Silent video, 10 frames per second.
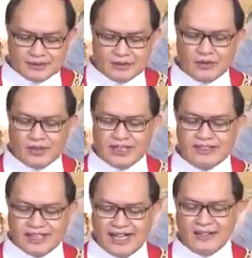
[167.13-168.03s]

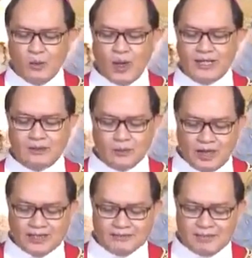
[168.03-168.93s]
calling
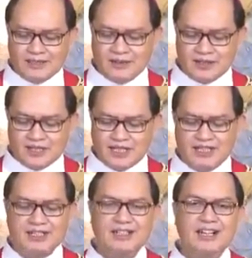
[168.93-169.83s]
911 because
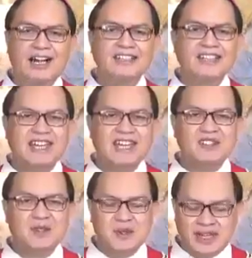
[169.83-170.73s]
an
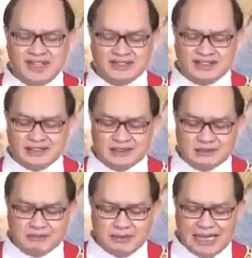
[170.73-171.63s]

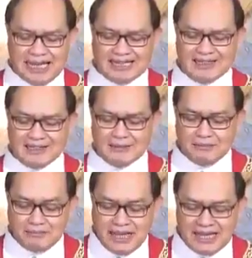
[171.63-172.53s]
educated black
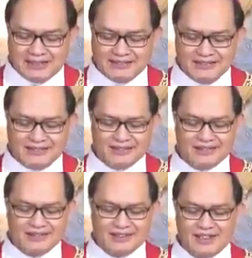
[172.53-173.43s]
man,
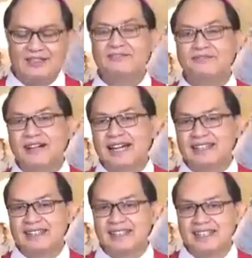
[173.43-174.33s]
in
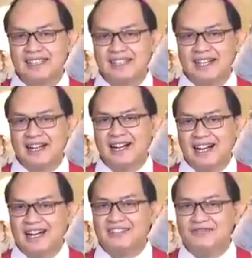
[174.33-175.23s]
fact, a
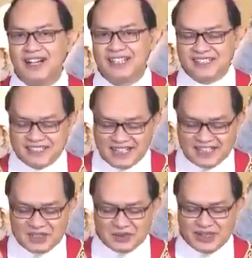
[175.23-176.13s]
Harvard
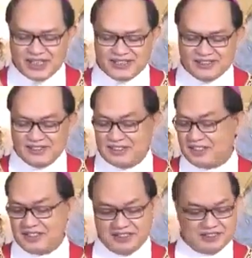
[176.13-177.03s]
graduate,
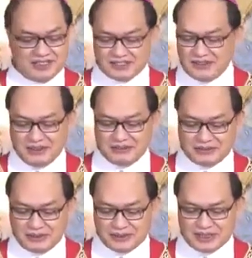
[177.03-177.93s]
she did not know, of
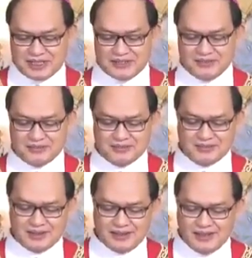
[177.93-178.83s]
course,
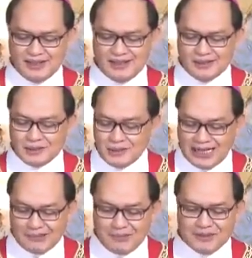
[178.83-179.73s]
who
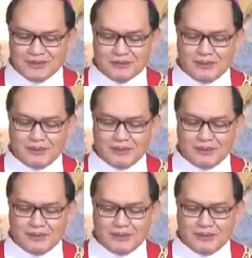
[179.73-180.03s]
happened to